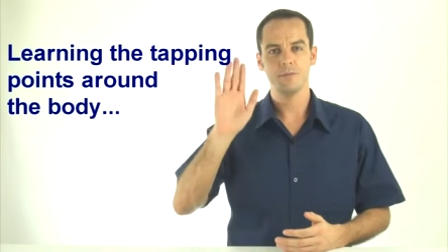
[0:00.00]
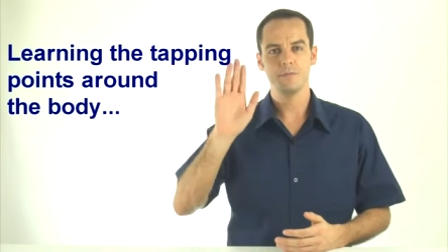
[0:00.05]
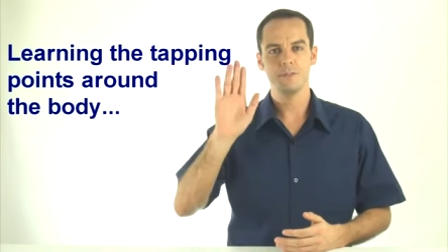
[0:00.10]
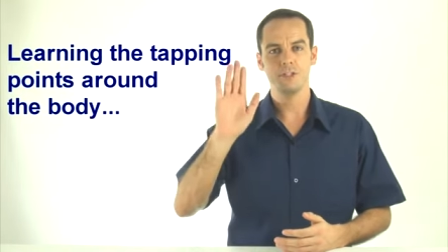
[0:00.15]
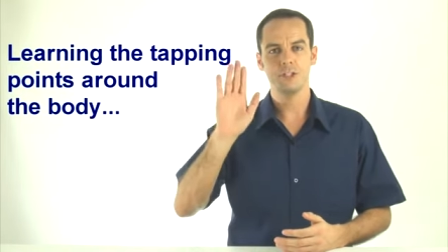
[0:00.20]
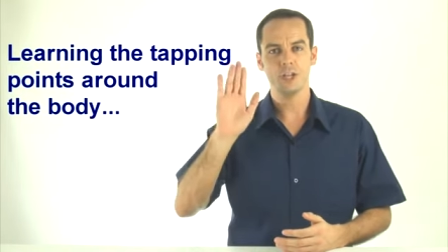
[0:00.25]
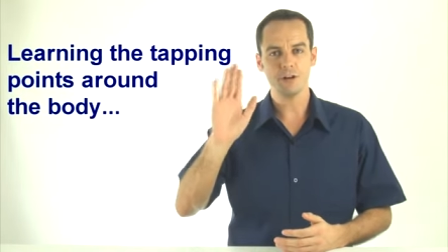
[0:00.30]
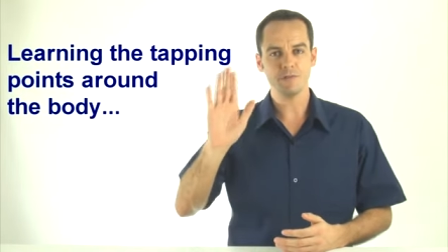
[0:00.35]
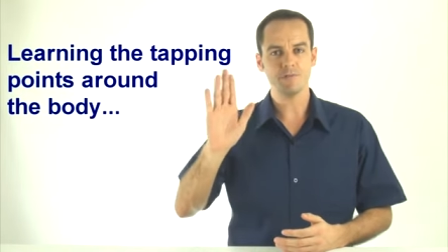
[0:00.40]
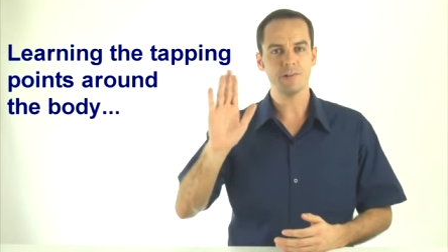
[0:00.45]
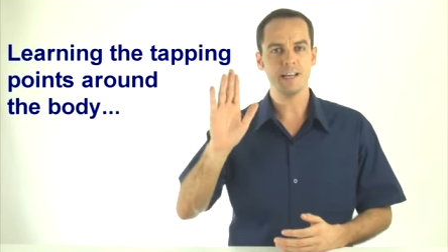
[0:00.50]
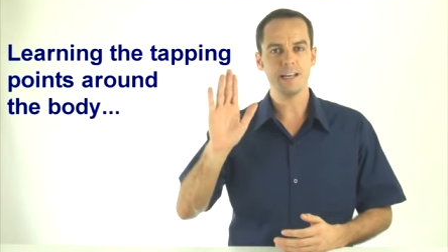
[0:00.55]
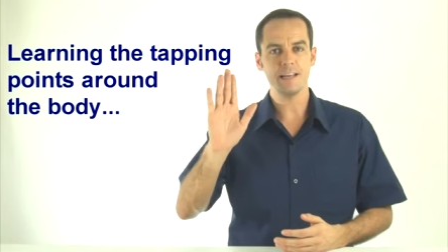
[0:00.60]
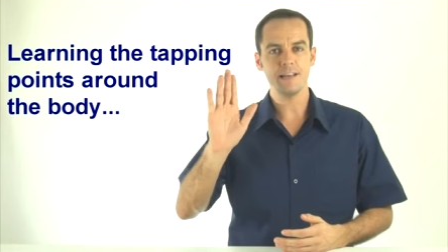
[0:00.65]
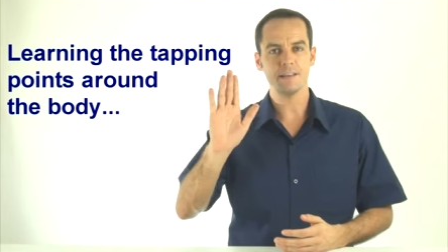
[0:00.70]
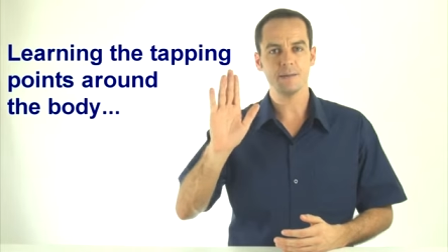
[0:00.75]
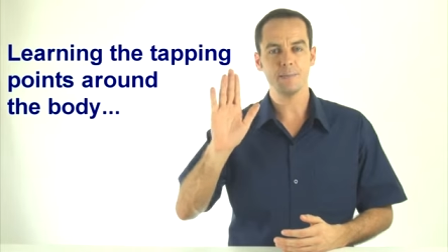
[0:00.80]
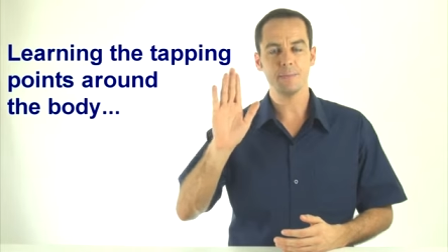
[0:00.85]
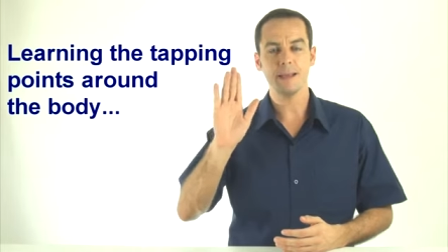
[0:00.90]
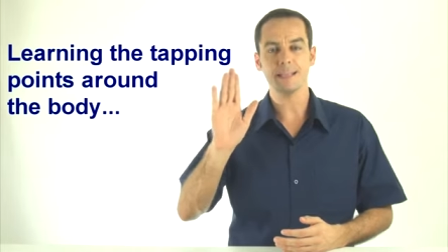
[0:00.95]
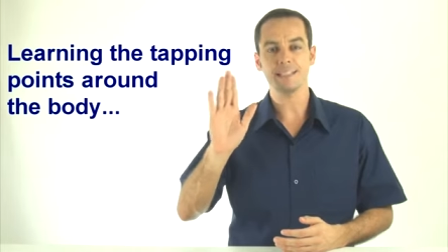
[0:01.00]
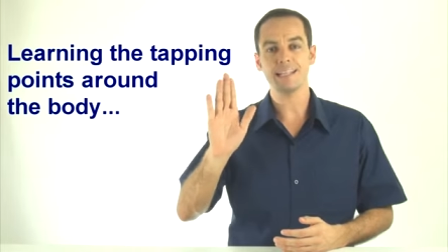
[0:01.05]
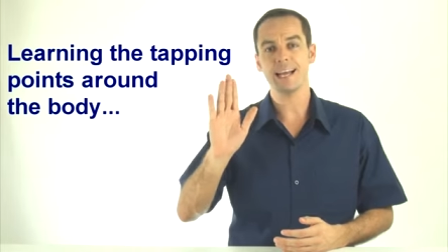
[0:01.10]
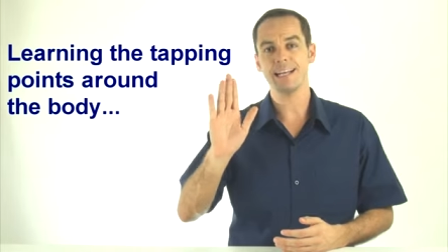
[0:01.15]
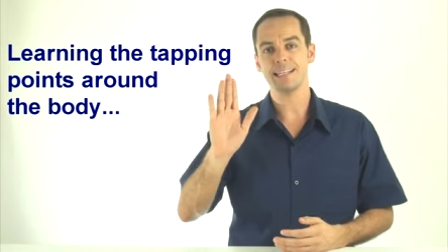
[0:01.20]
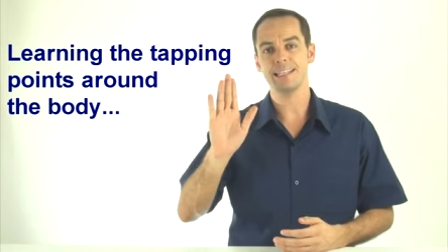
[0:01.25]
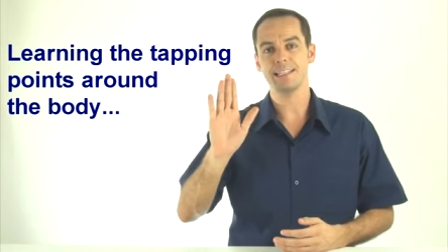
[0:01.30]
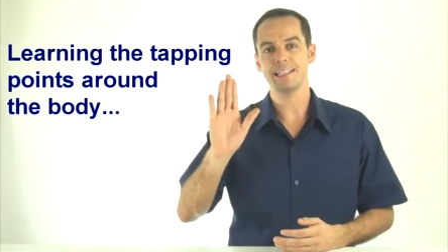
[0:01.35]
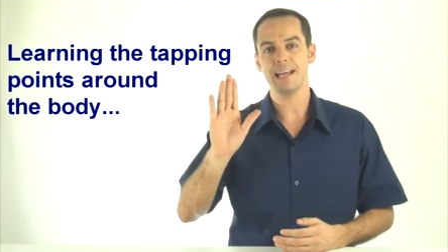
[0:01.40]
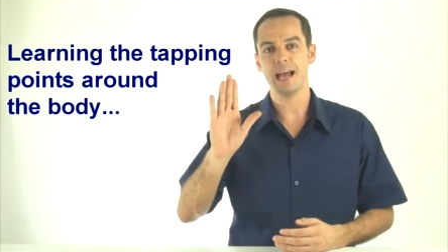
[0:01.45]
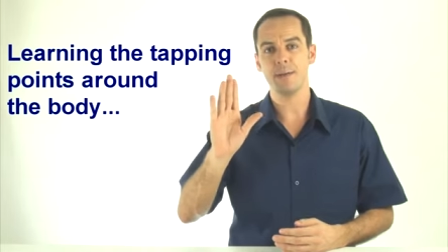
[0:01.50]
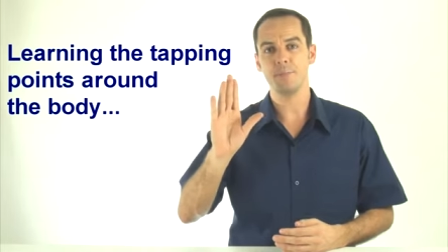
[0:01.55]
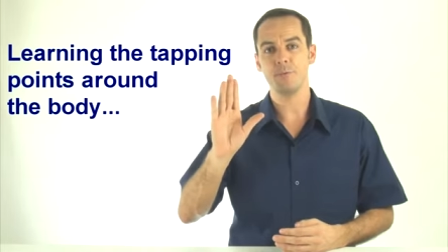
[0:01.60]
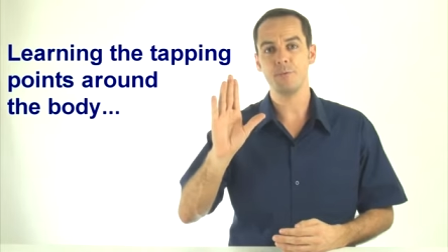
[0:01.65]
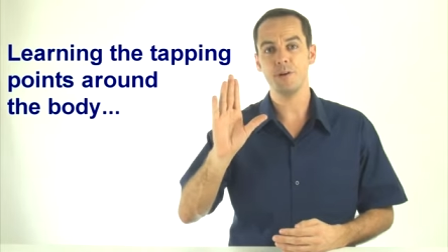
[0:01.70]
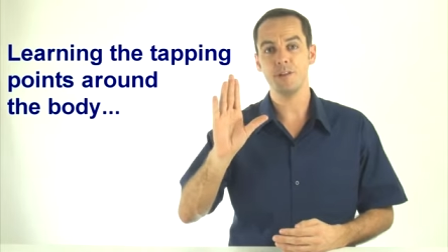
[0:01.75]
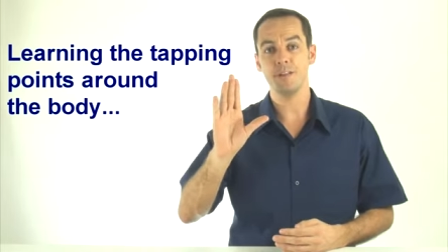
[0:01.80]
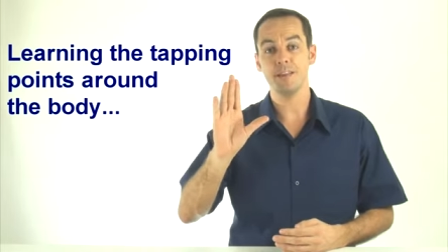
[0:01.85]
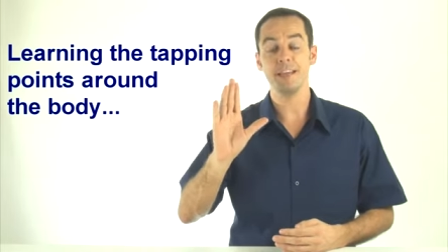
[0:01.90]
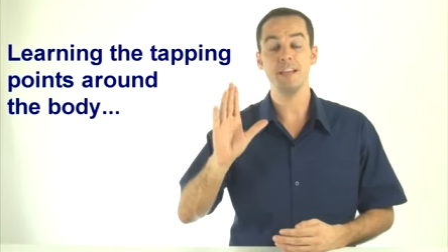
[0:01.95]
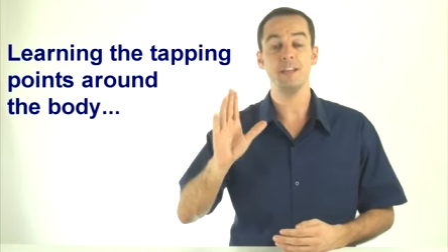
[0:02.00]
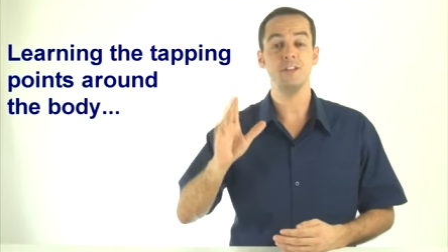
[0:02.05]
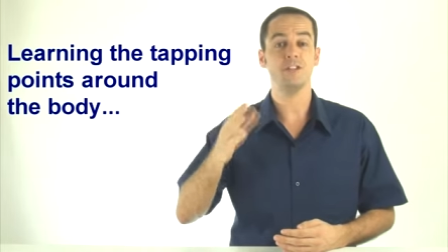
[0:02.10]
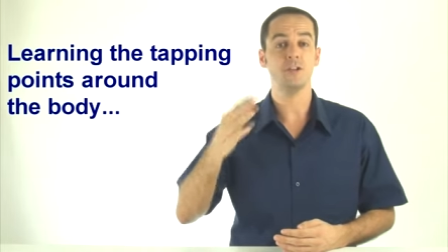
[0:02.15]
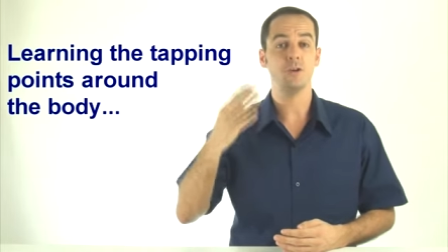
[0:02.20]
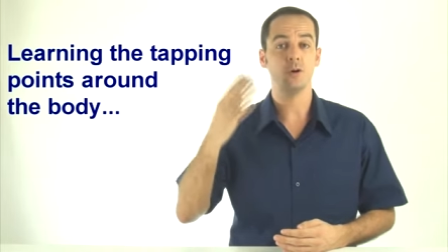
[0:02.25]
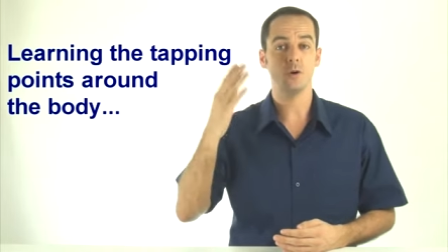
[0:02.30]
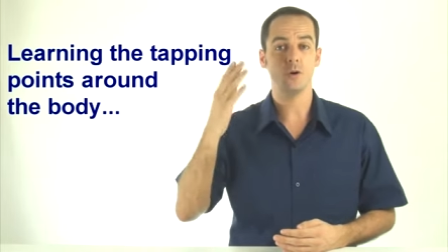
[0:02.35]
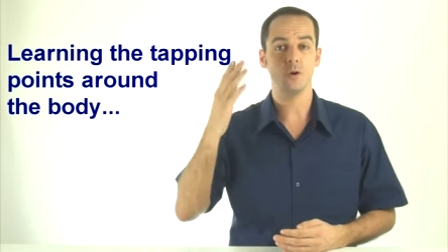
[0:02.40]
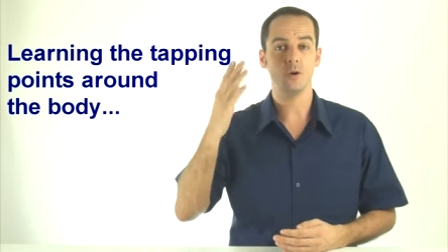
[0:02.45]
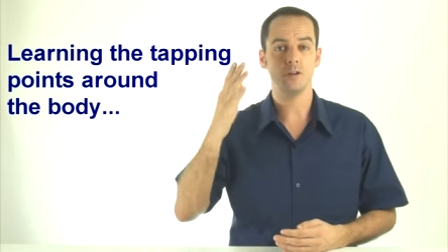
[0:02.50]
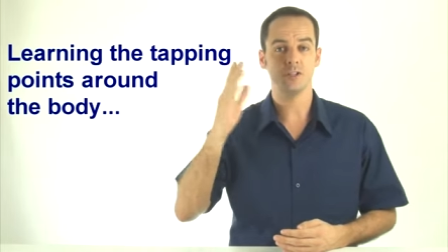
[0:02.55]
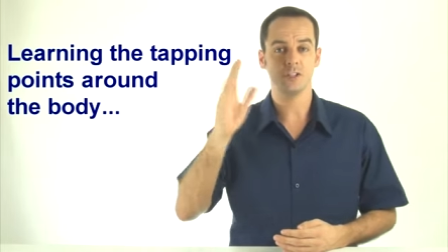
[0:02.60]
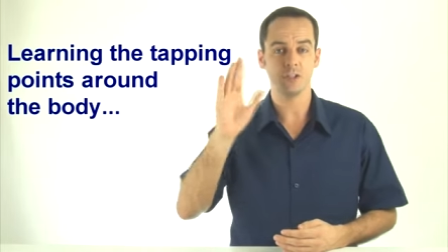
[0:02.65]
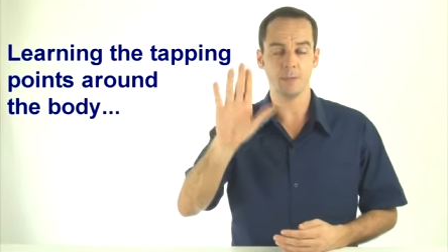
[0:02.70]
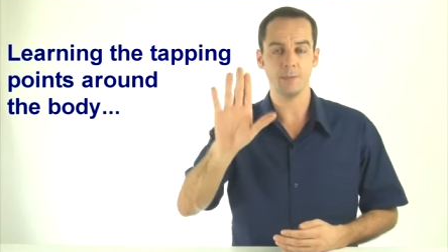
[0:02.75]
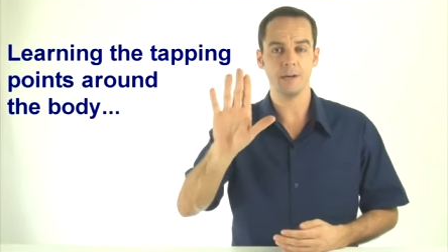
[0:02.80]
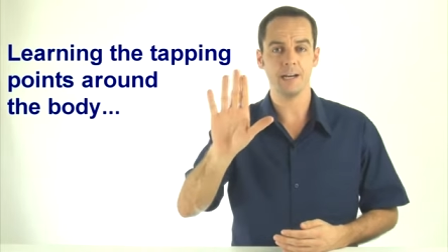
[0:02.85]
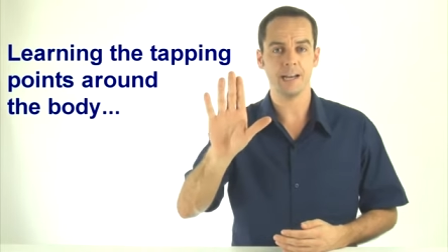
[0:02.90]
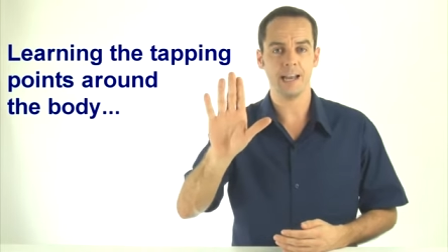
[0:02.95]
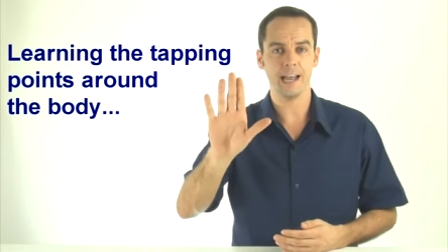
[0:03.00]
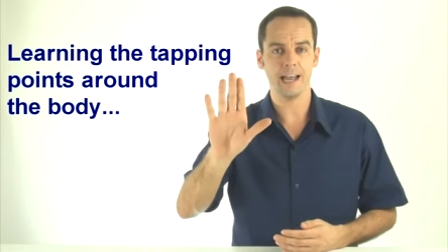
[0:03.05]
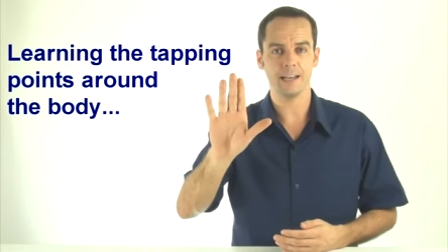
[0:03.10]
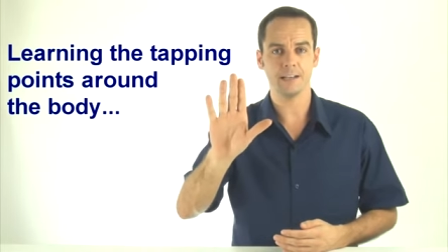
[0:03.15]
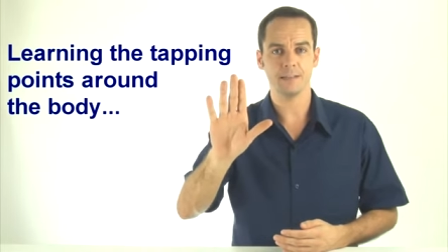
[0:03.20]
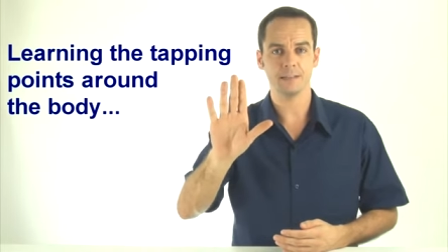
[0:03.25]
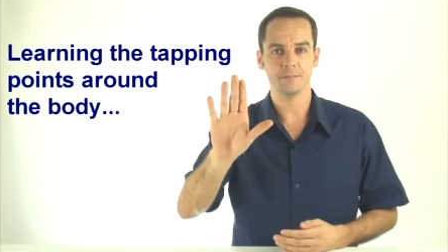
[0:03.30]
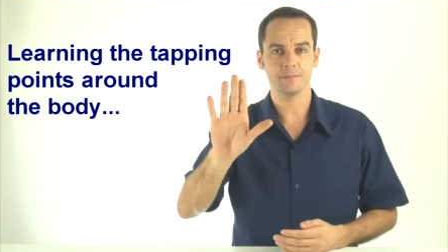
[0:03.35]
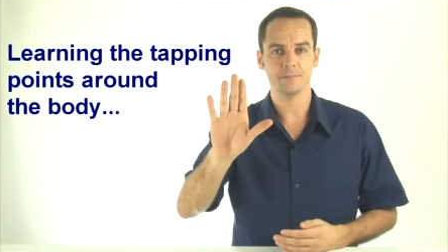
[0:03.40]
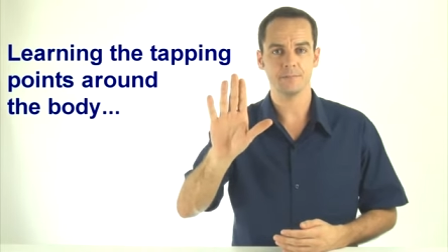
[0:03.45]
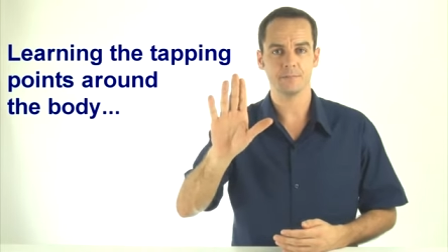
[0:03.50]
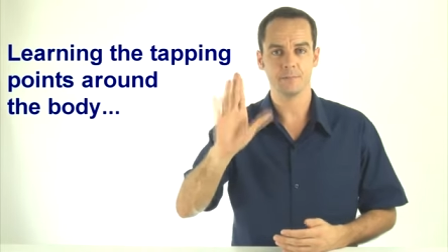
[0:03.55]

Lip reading: Generally, the best hand to tap with is your dominant hand.